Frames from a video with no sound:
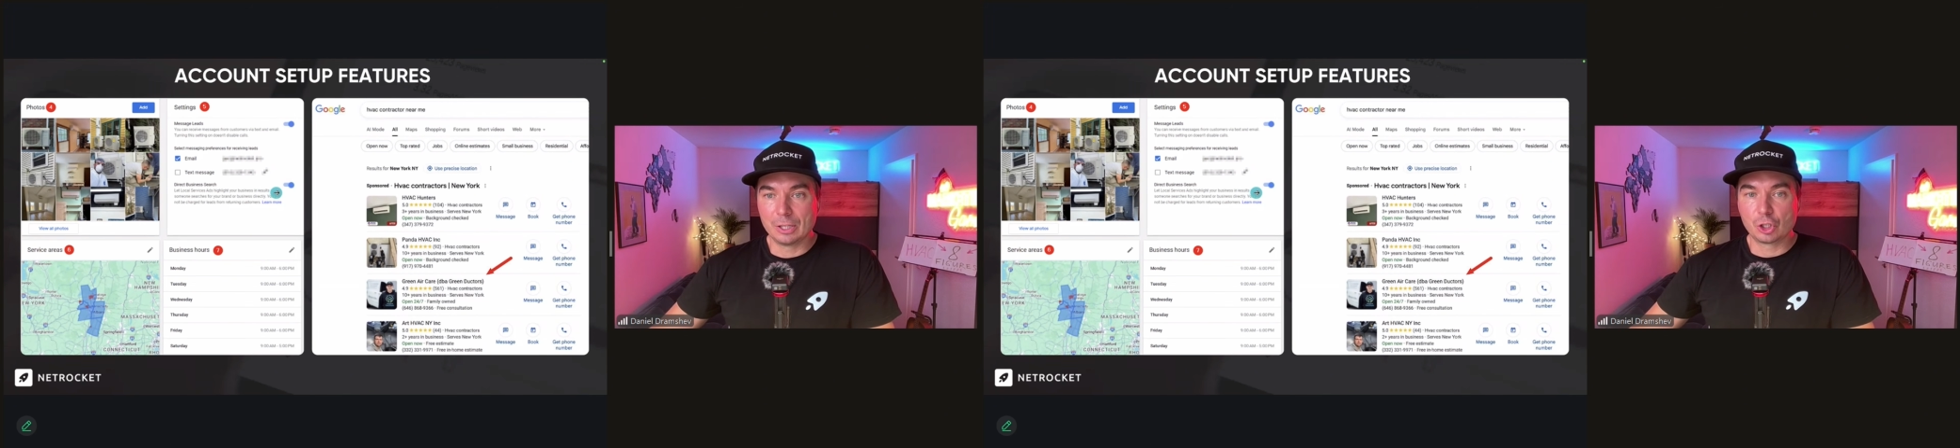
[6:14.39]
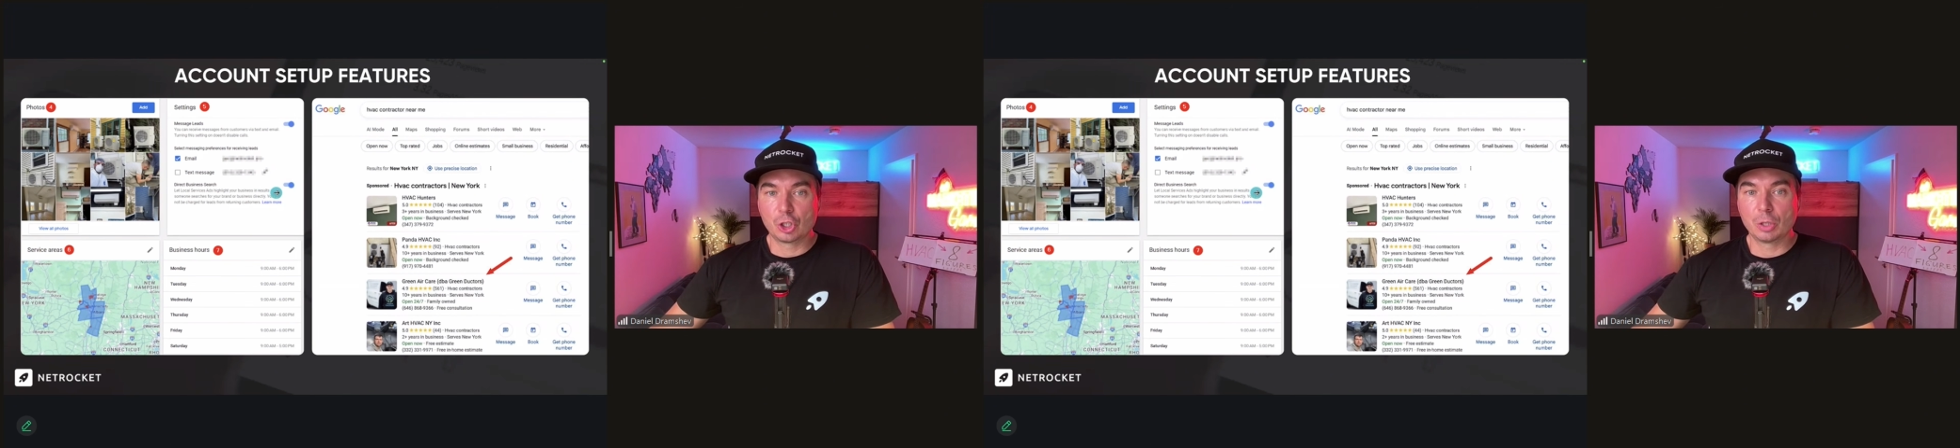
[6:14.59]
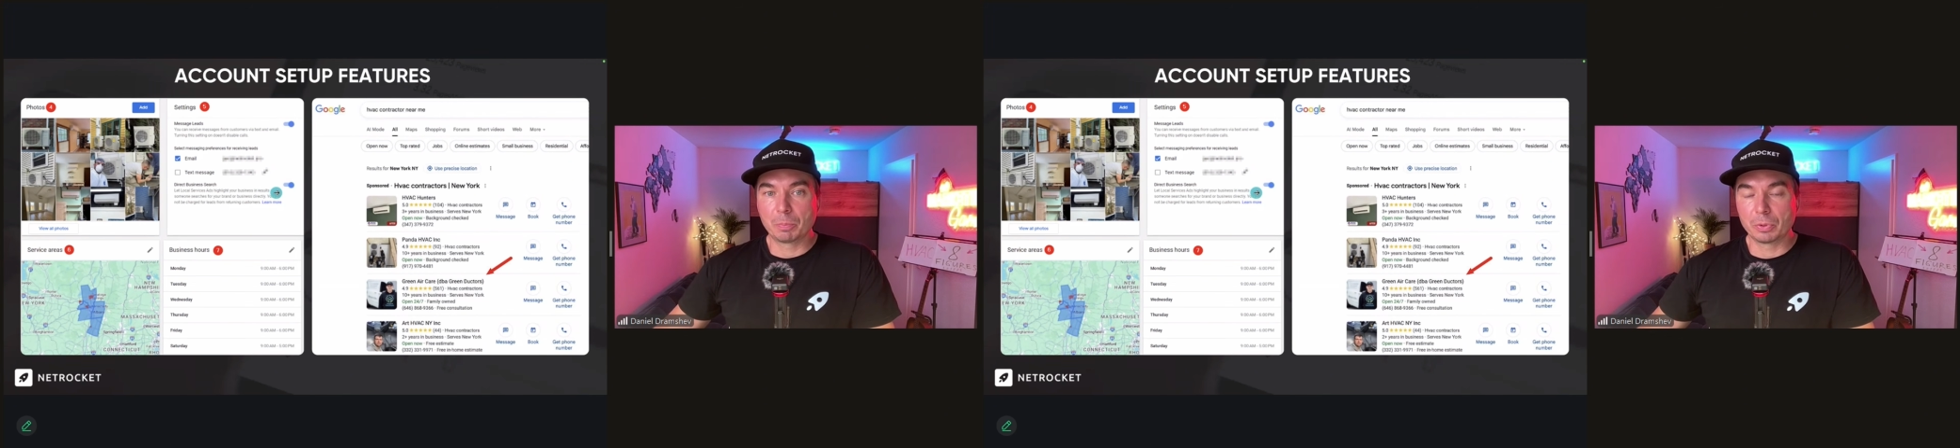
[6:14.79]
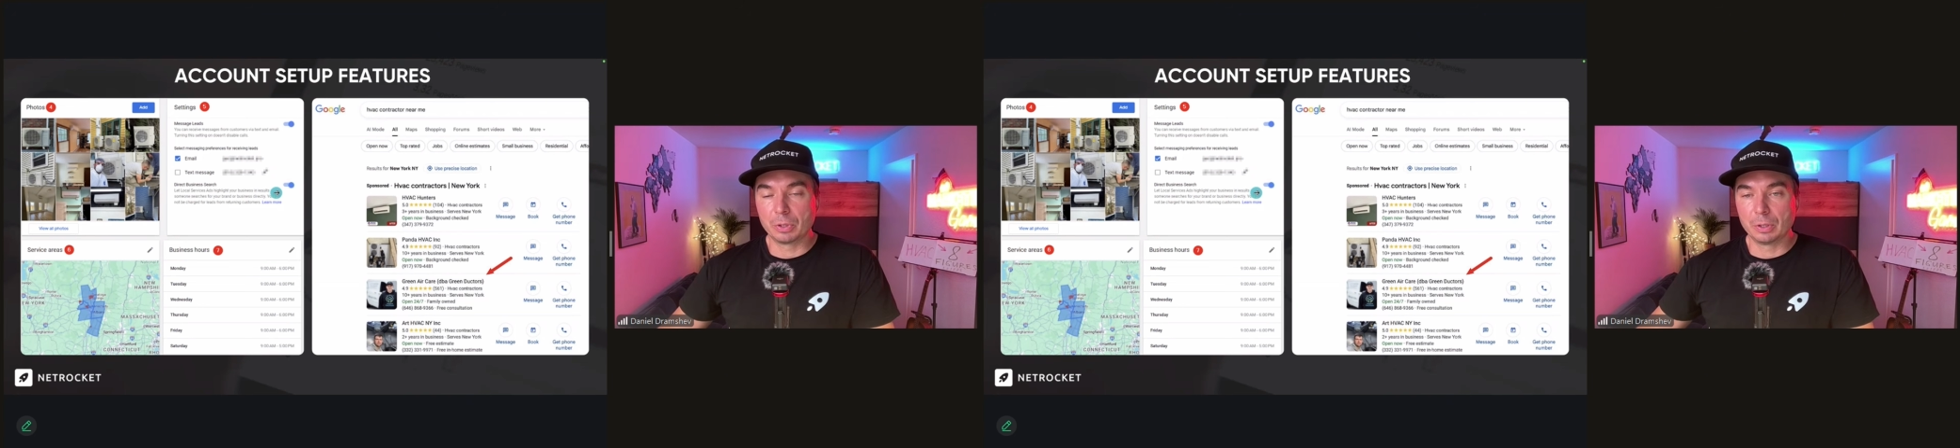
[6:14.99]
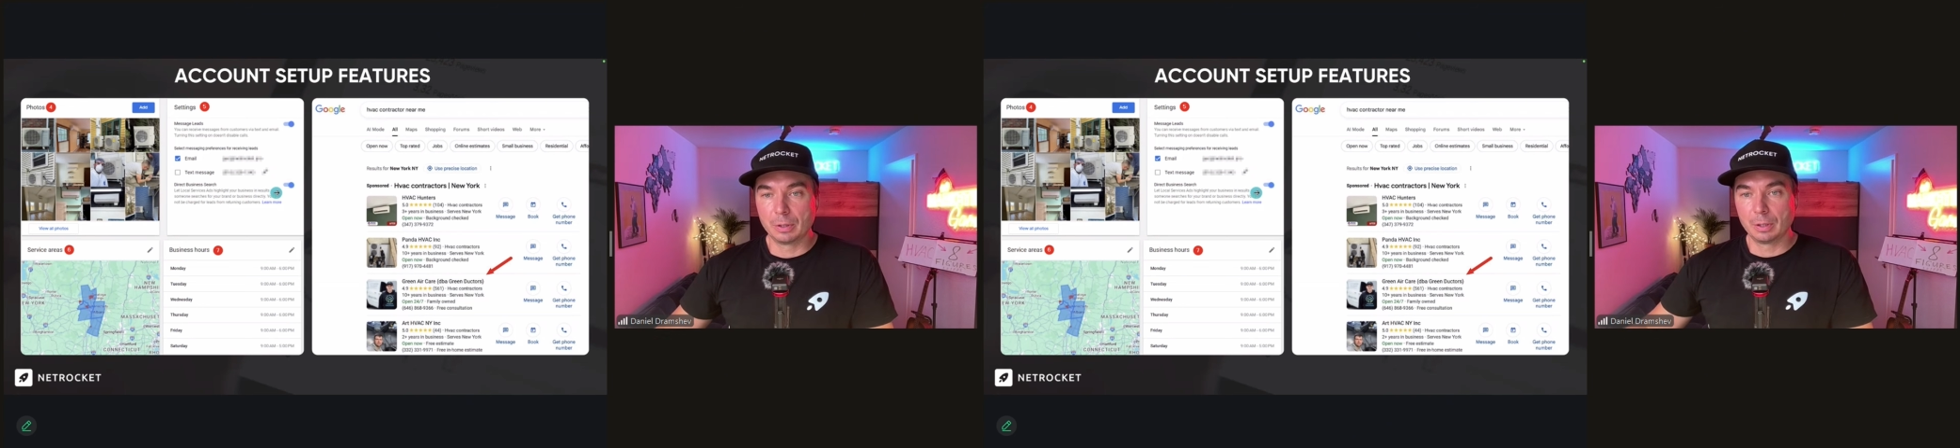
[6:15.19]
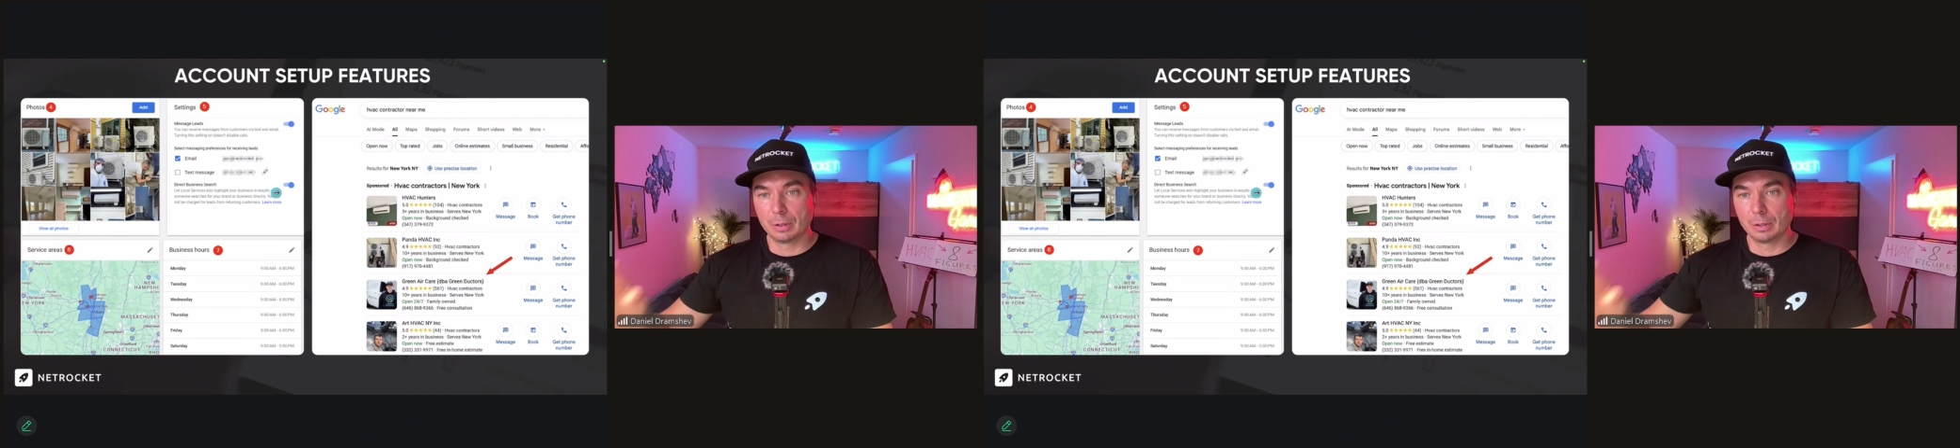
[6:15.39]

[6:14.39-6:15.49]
and cheaper